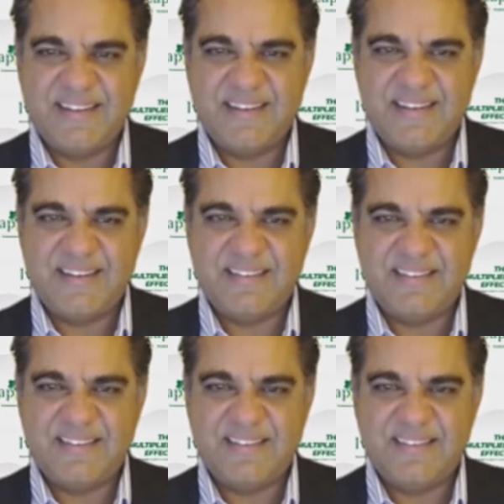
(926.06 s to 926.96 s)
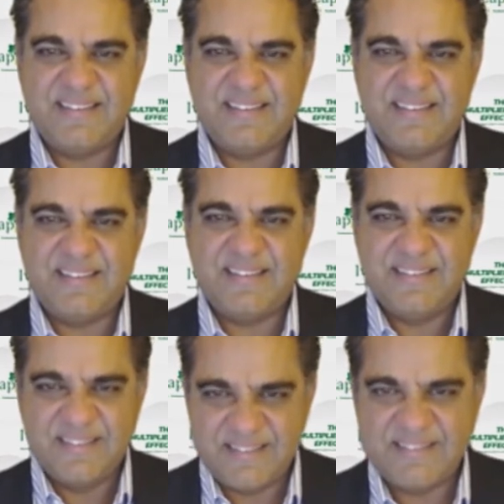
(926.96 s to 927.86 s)

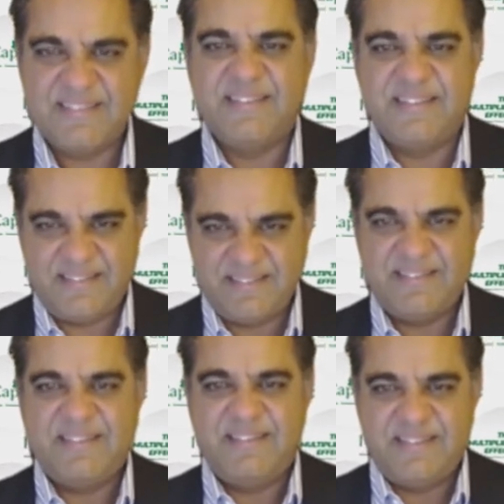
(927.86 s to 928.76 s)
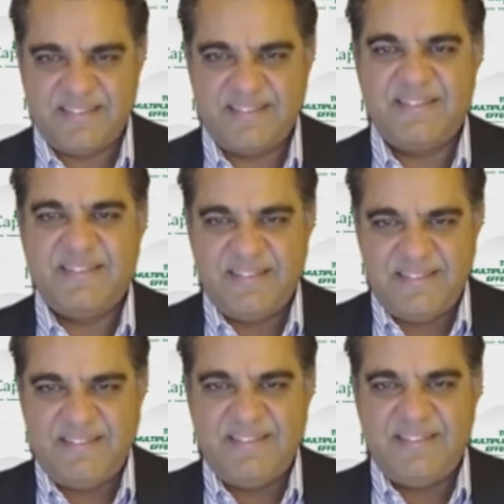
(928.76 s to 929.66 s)

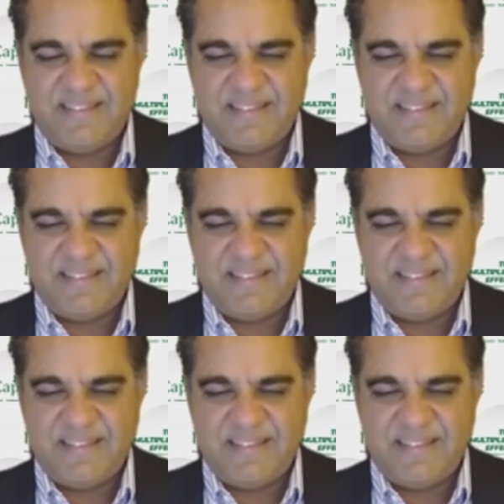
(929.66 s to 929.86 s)
(not speaking)